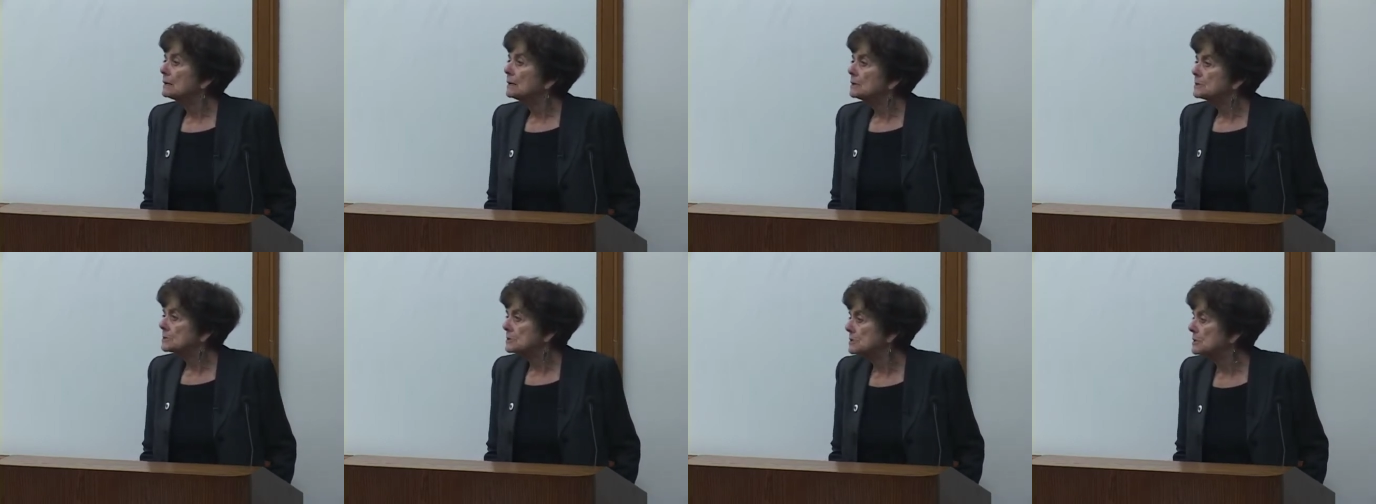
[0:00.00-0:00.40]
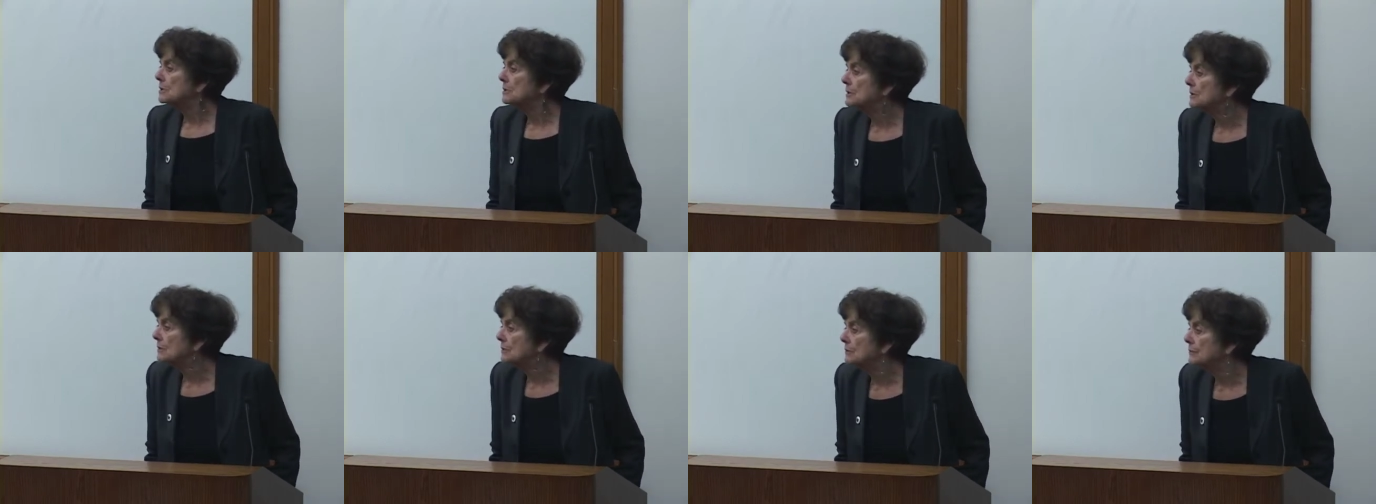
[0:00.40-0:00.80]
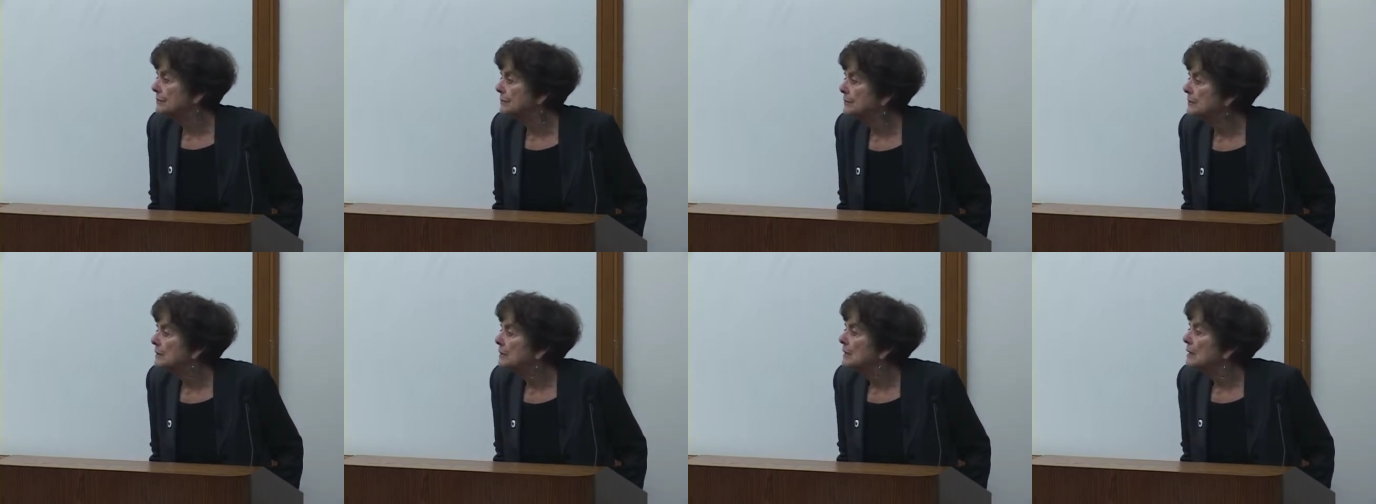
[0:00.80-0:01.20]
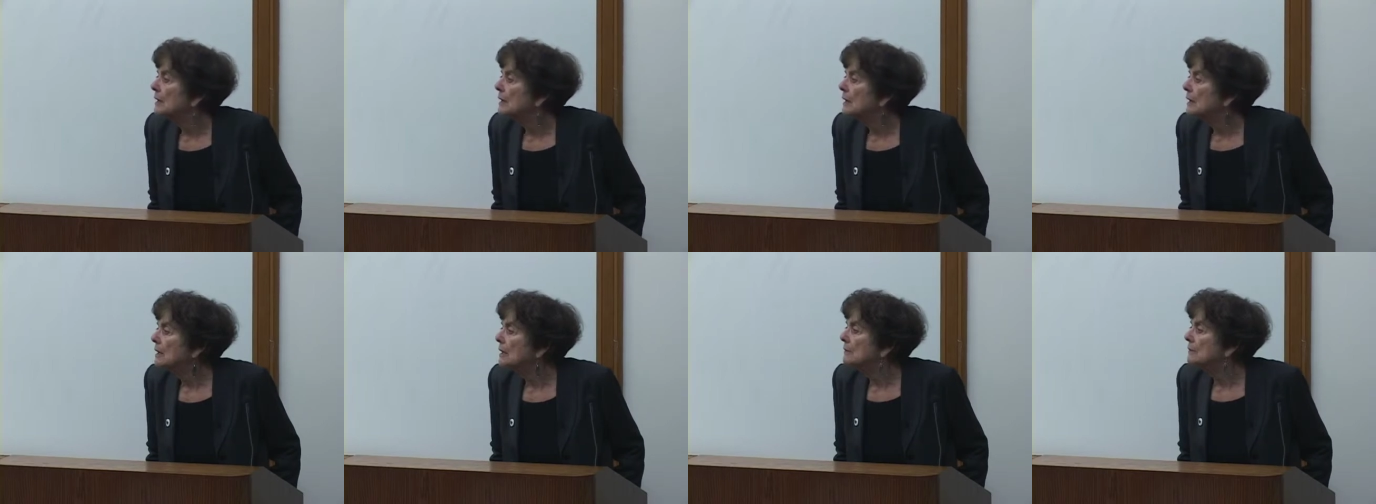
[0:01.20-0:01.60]
serve
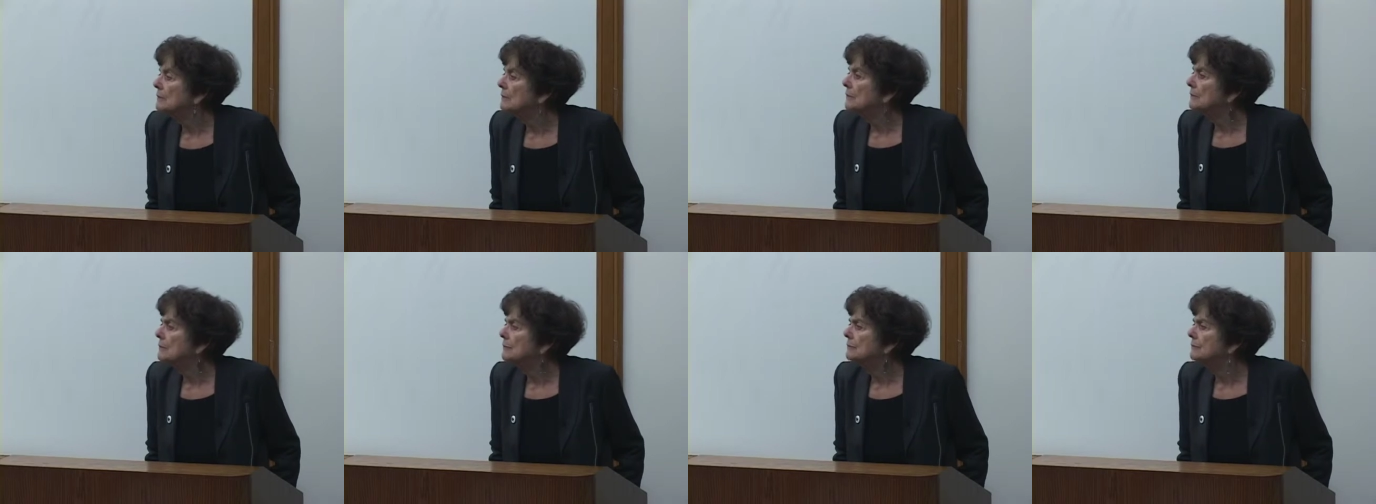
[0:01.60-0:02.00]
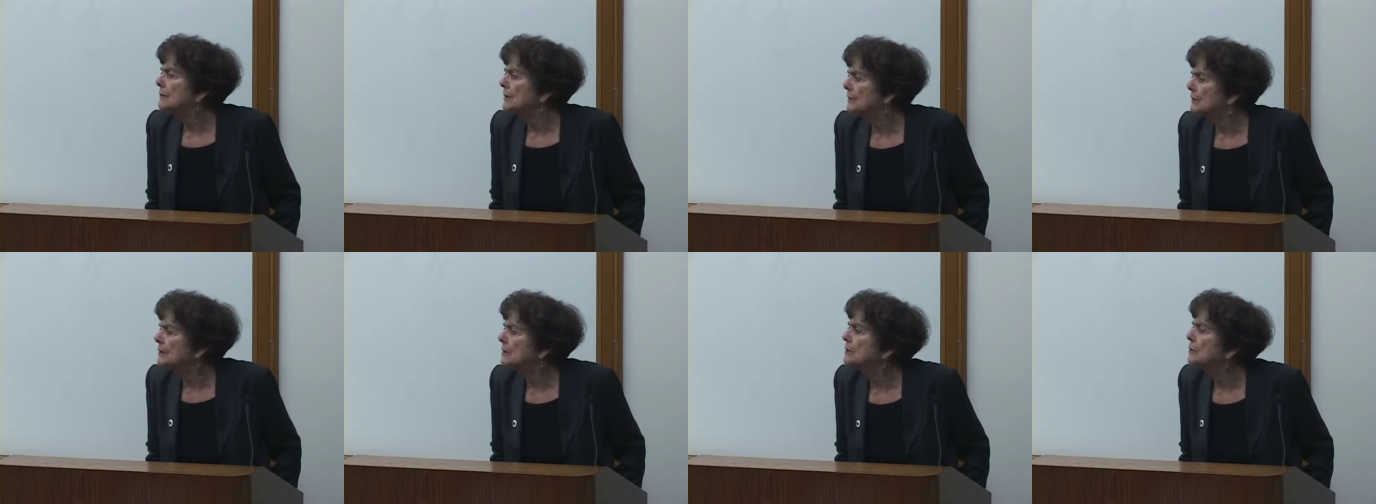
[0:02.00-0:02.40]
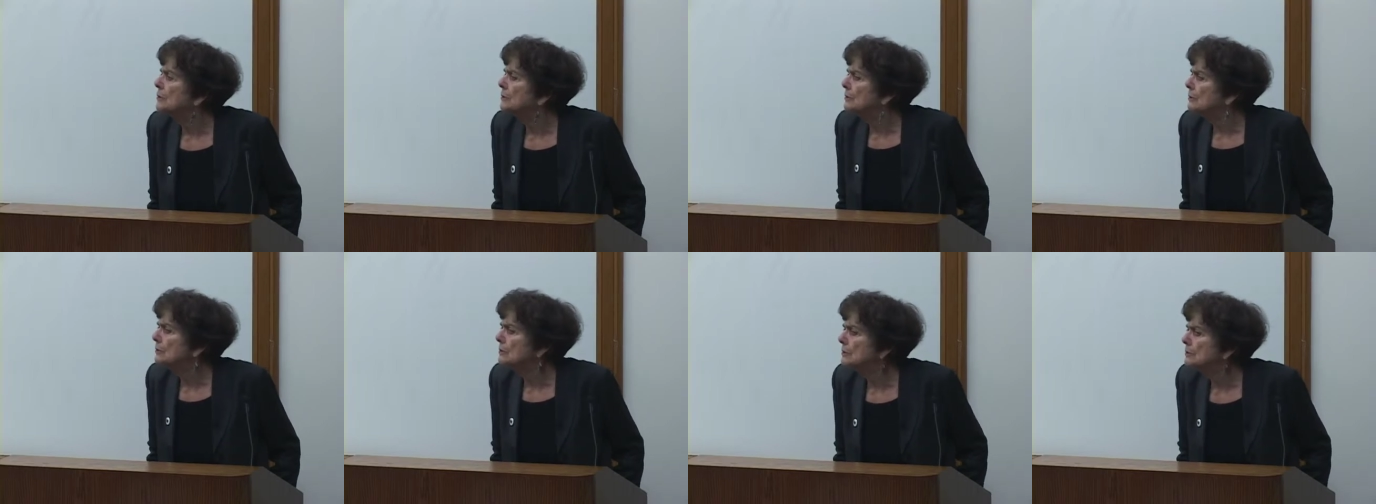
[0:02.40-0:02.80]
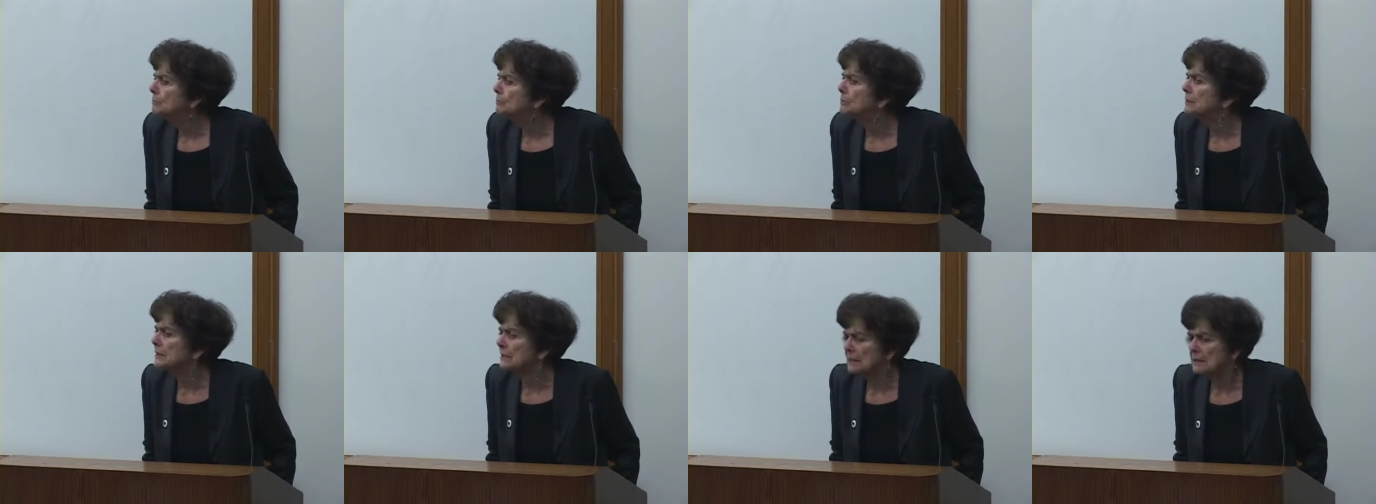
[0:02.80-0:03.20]
a very good
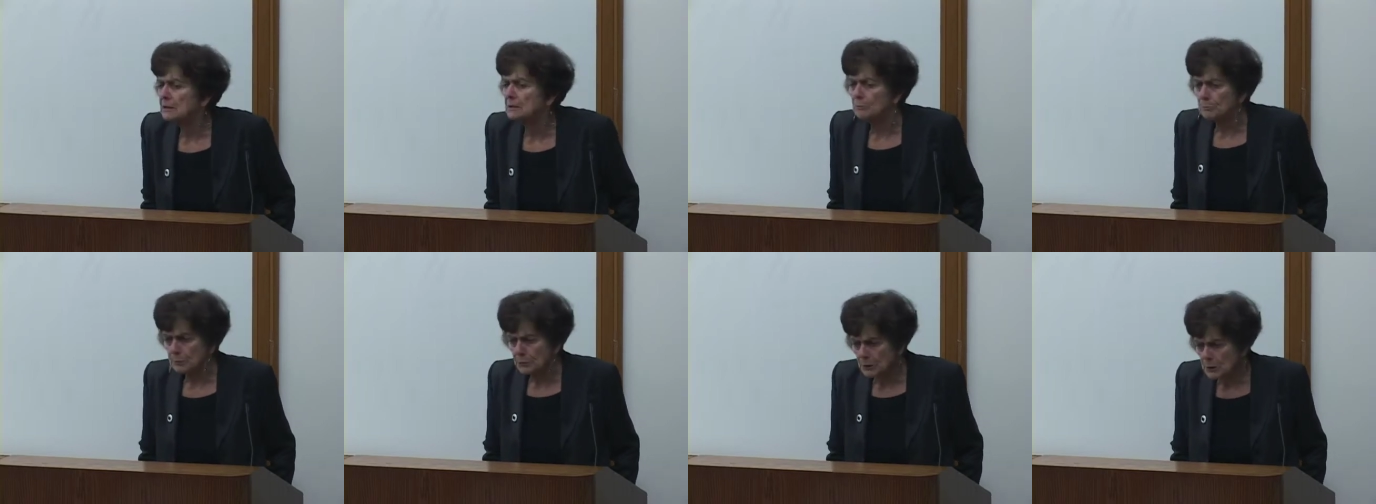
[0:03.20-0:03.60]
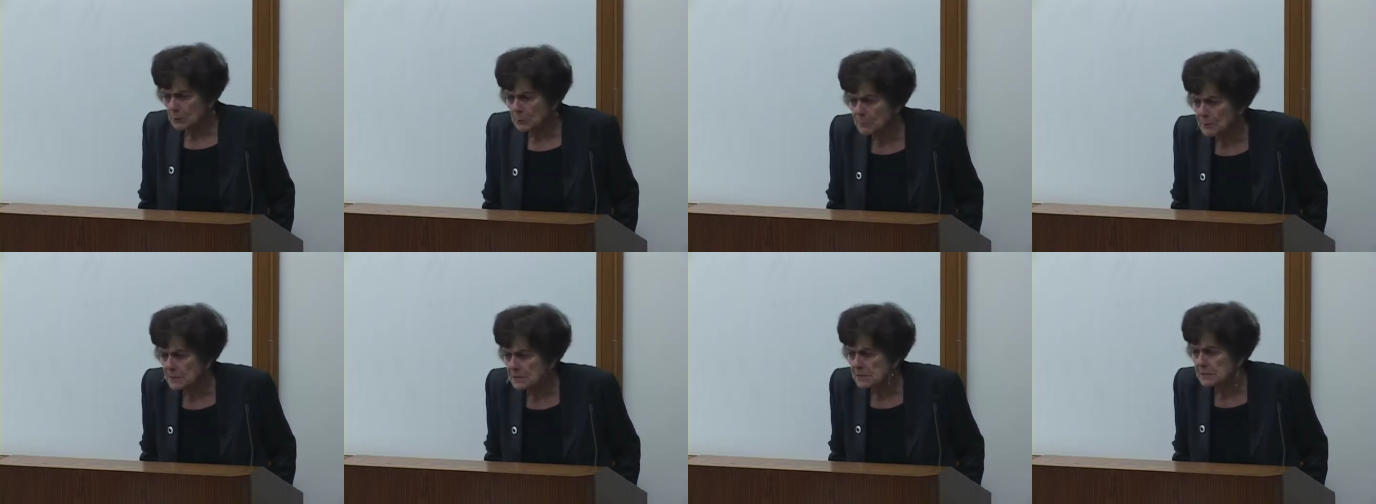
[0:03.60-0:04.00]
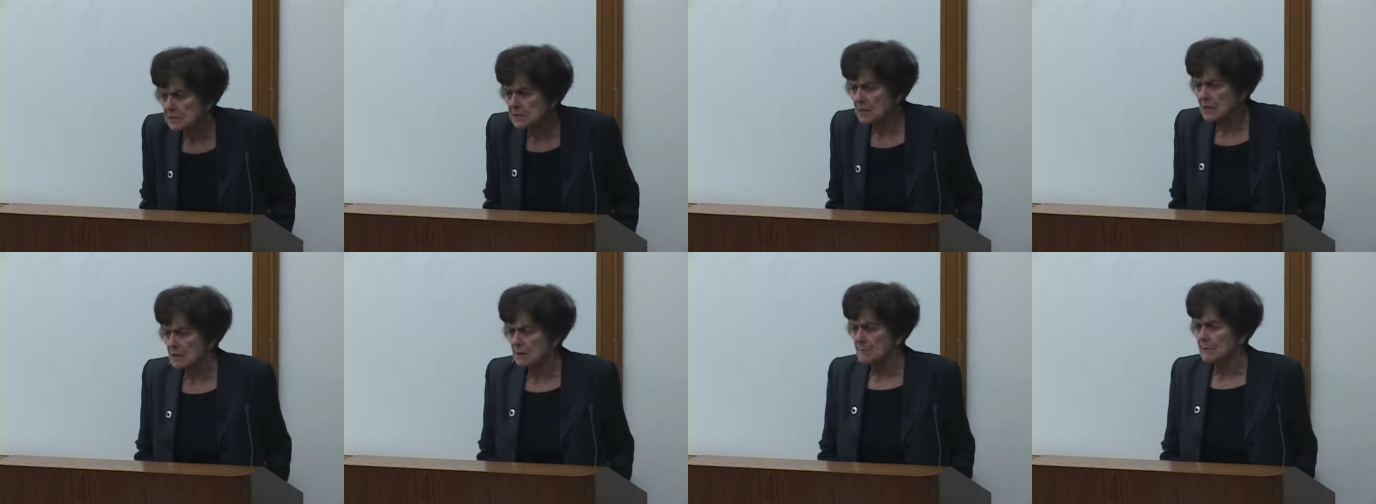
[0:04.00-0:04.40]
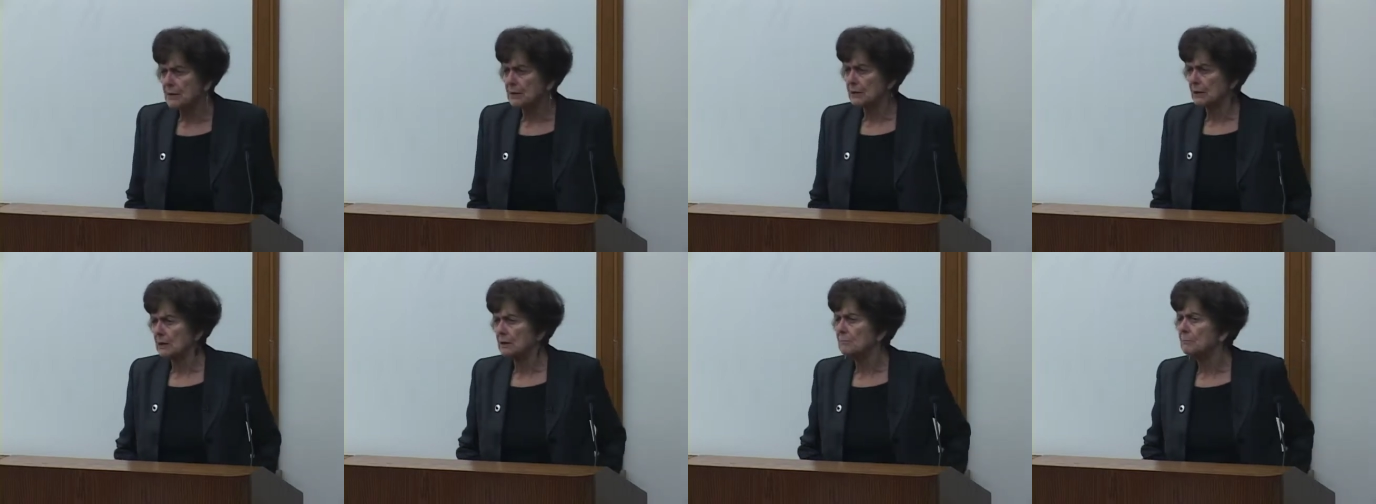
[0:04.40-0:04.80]
political purpose in
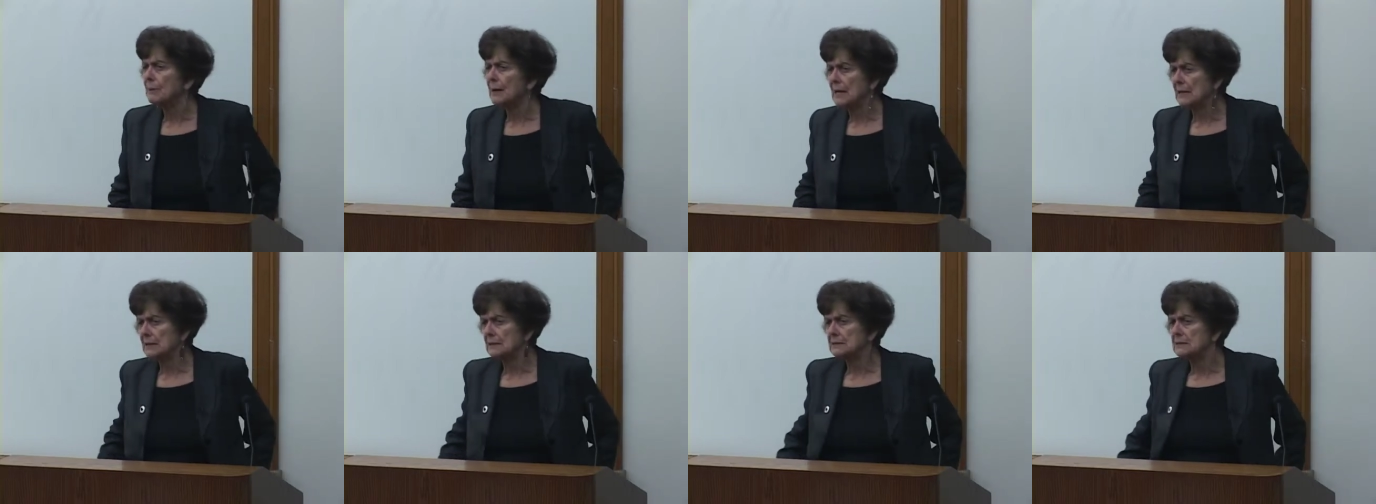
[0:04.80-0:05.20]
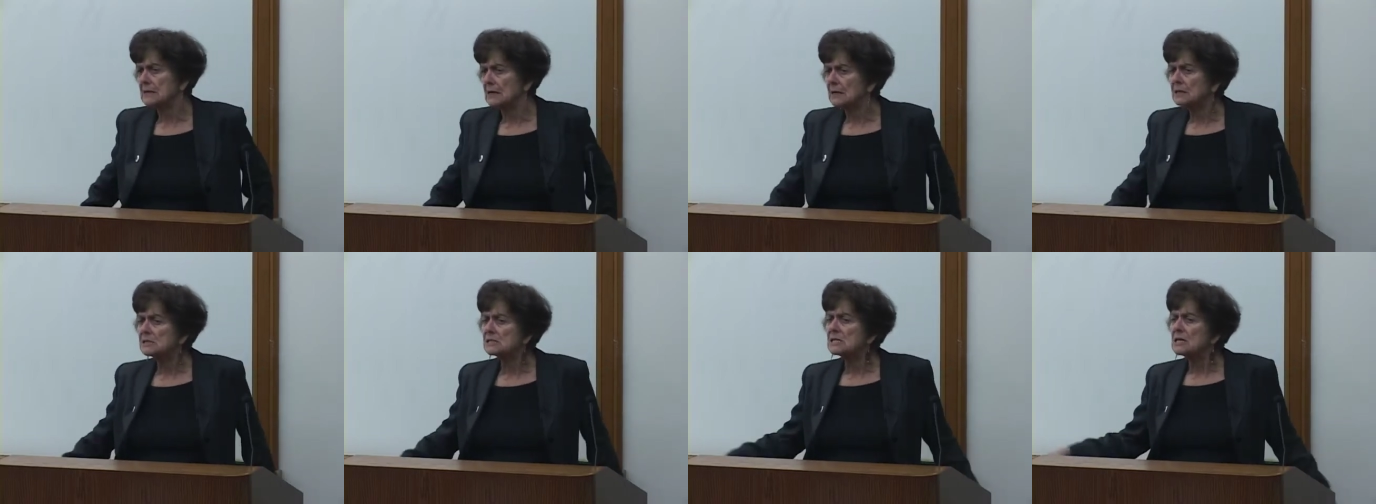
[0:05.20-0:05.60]
American politics